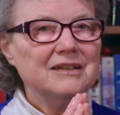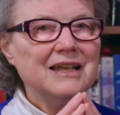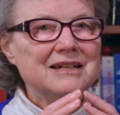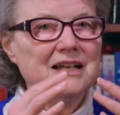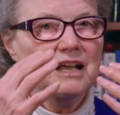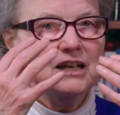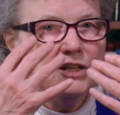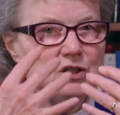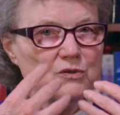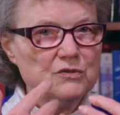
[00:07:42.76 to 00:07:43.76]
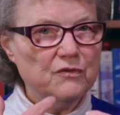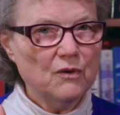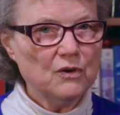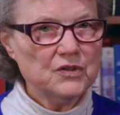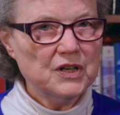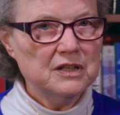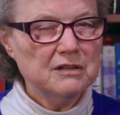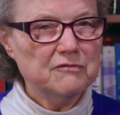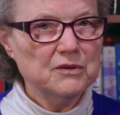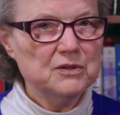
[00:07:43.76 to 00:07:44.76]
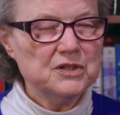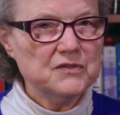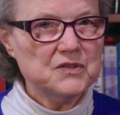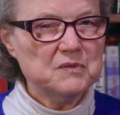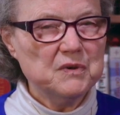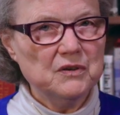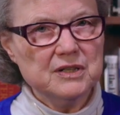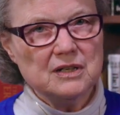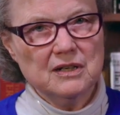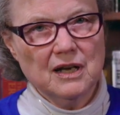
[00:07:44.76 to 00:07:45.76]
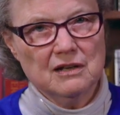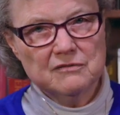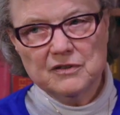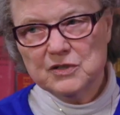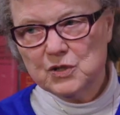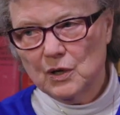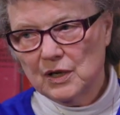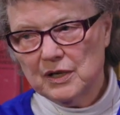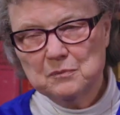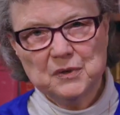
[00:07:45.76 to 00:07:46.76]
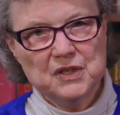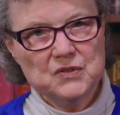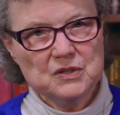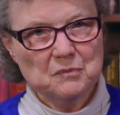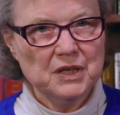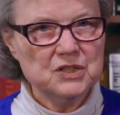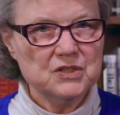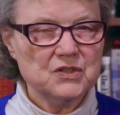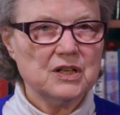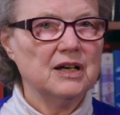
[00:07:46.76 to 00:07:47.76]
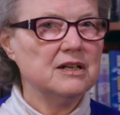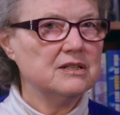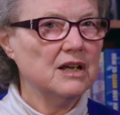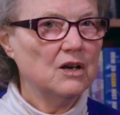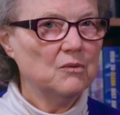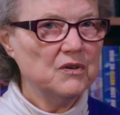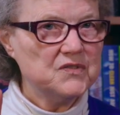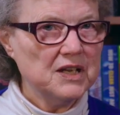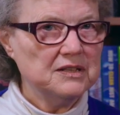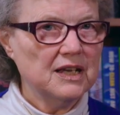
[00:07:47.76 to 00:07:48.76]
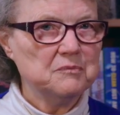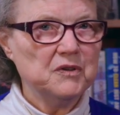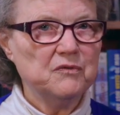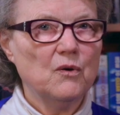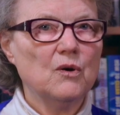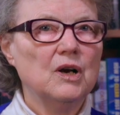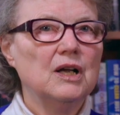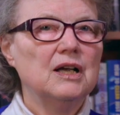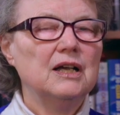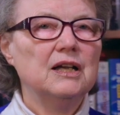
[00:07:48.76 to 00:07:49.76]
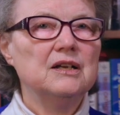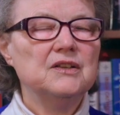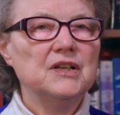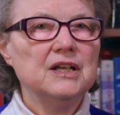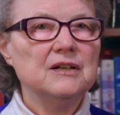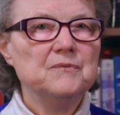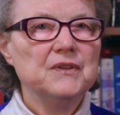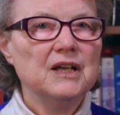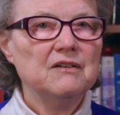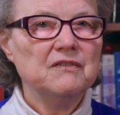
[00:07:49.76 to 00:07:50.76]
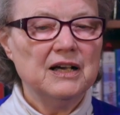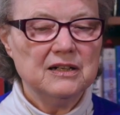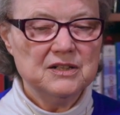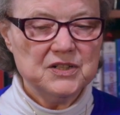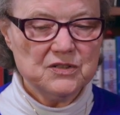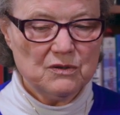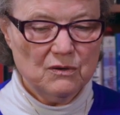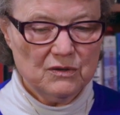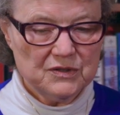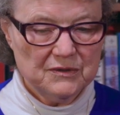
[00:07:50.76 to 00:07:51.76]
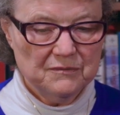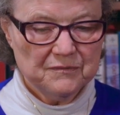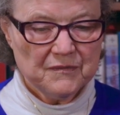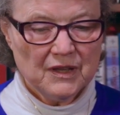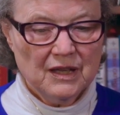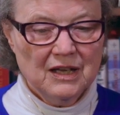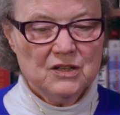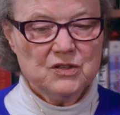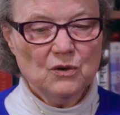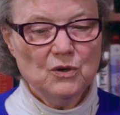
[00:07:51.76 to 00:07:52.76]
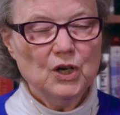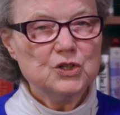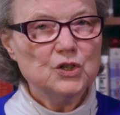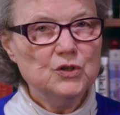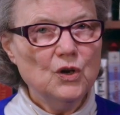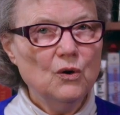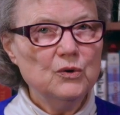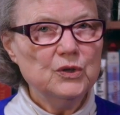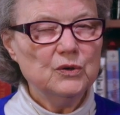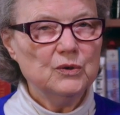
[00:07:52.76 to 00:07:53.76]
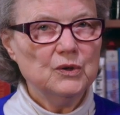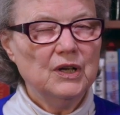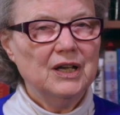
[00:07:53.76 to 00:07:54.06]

that issues forth in the fruit of the Spirit, love, joy, peace, patience, kindness. We've said that before in the final discourse. So to know you,